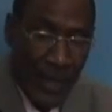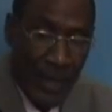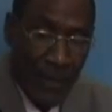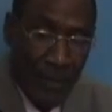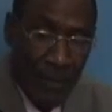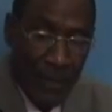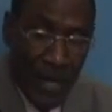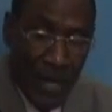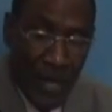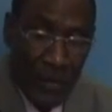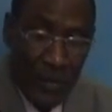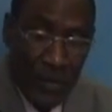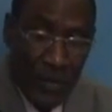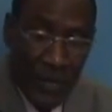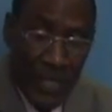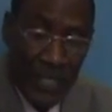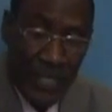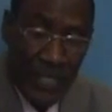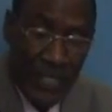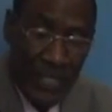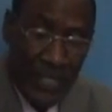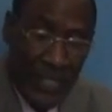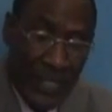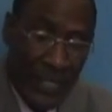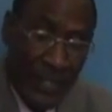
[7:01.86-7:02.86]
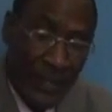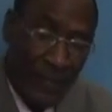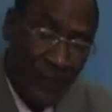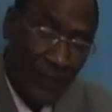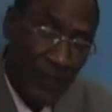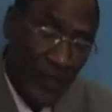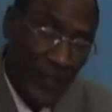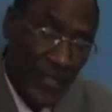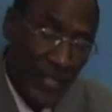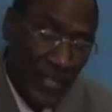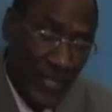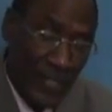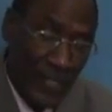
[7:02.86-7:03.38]
about the
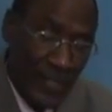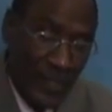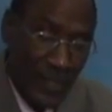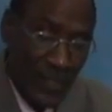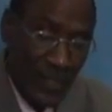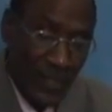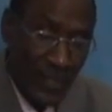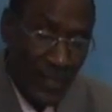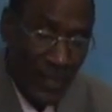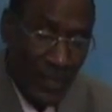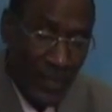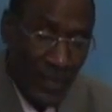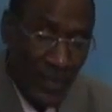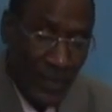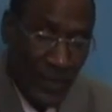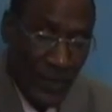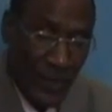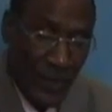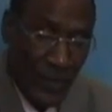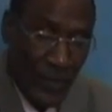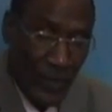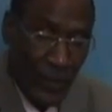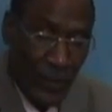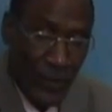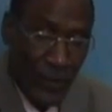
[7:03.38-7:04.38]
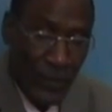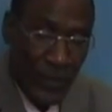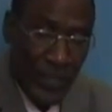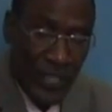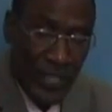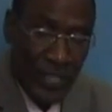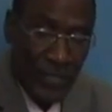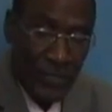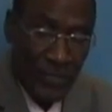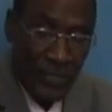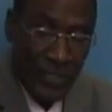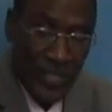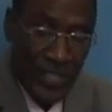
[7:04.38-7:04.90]
significance of
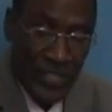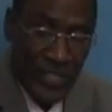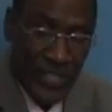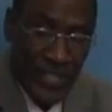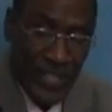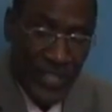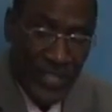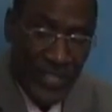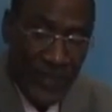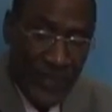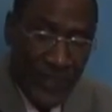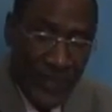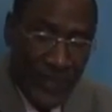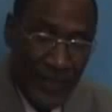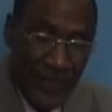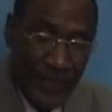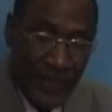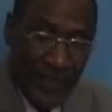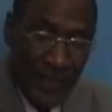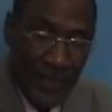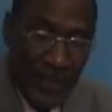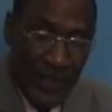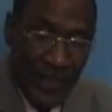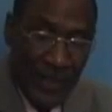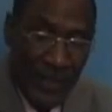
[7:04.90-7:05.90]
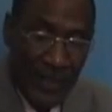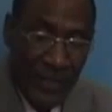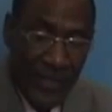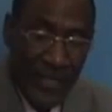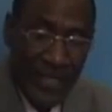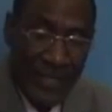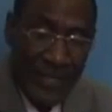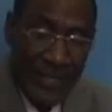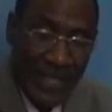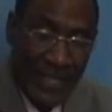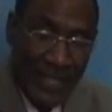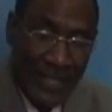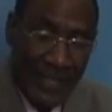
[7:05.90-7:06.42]
the treaty,
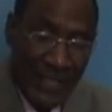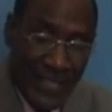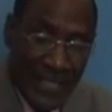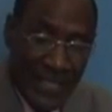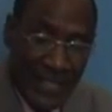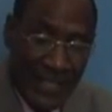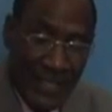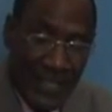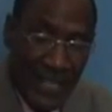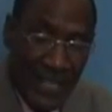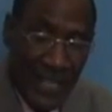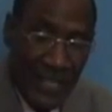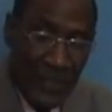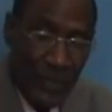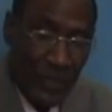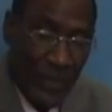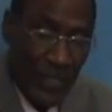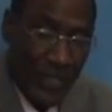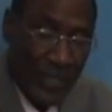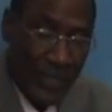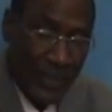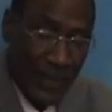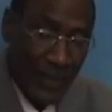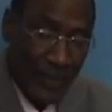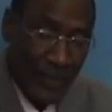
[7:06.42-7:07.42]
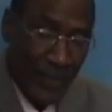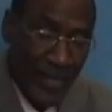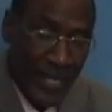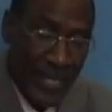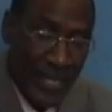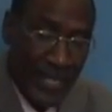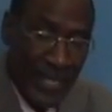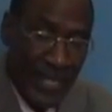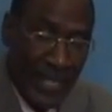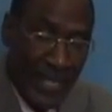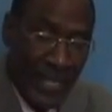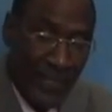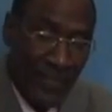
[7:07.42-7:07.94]
the successor to the
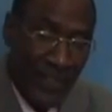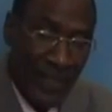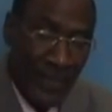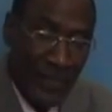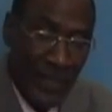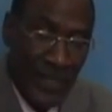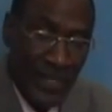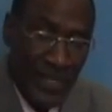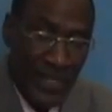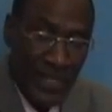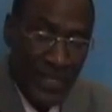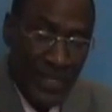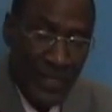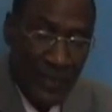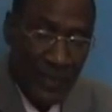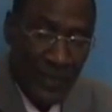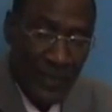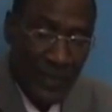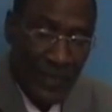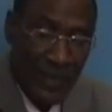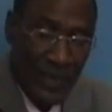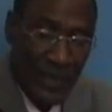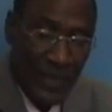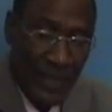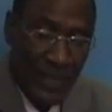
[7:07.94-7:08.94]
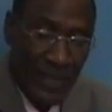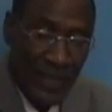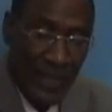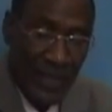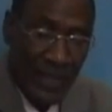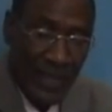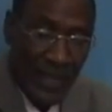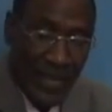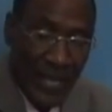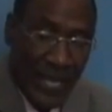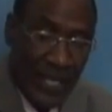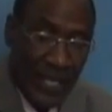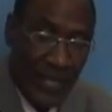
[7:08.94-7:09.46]
Zambian government,
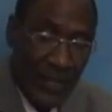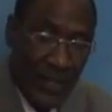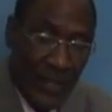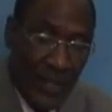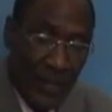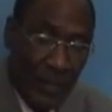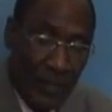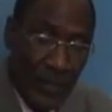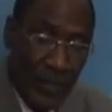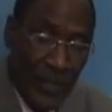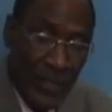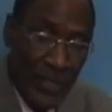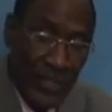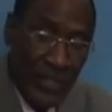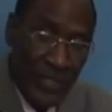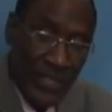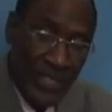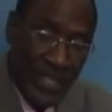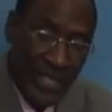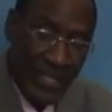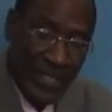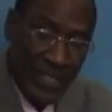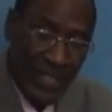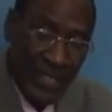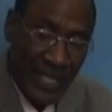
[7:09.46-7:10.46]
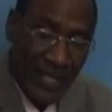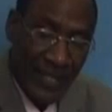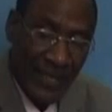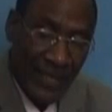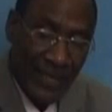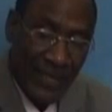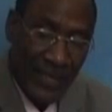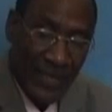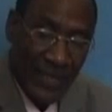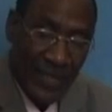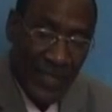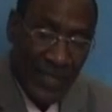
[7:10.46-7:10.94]
like the predecessor,